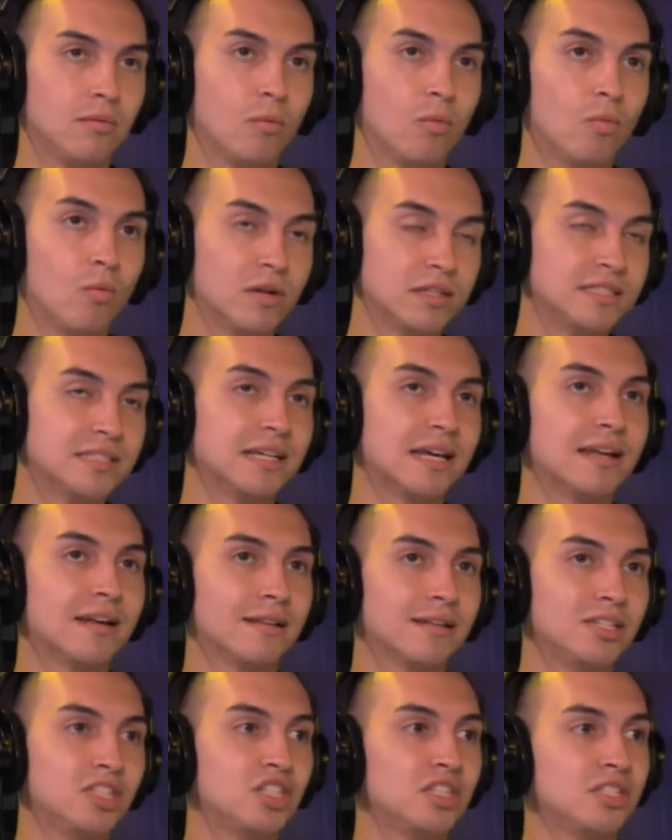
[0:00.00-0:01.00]
once again,
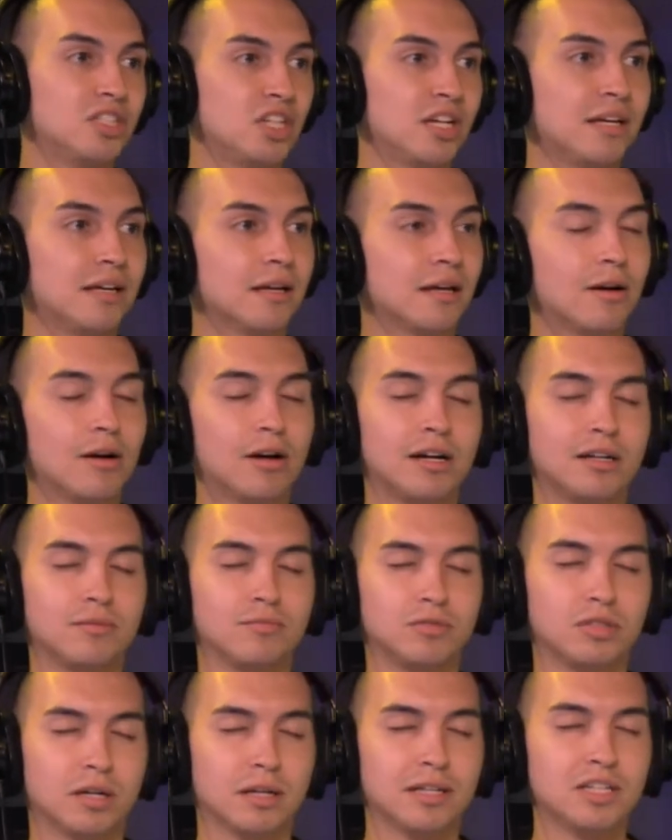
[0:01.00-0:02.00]
Alicia and Jake, or
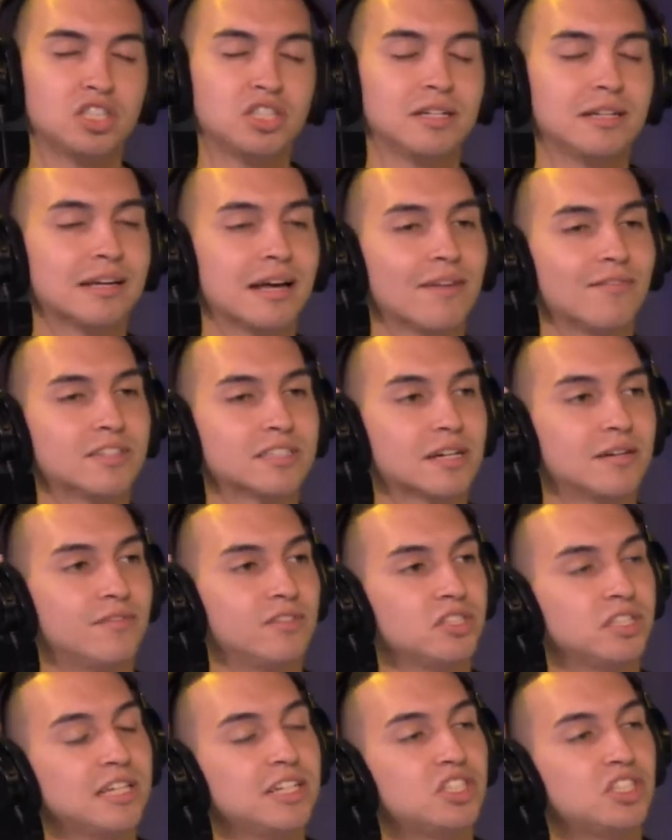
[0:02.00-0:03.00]
Alicia and Nick have this
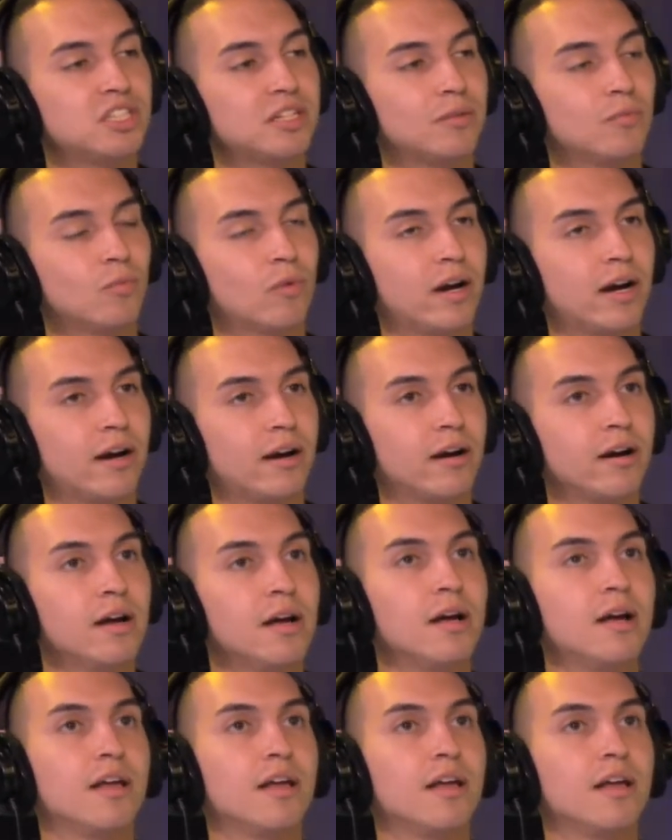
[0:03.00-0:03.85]
conversation where